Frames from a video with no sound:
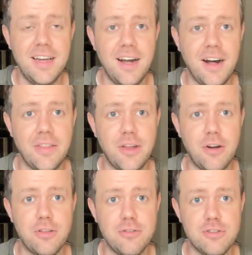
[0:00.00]
They
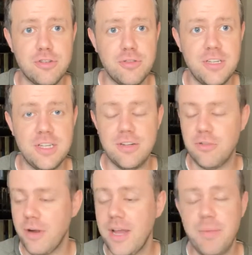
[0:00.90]
are usually
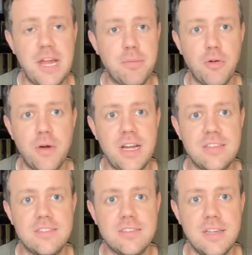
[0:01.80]
great
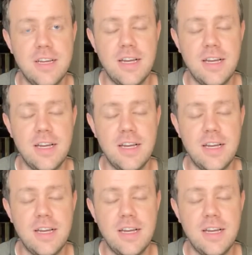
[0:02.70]
paperweights.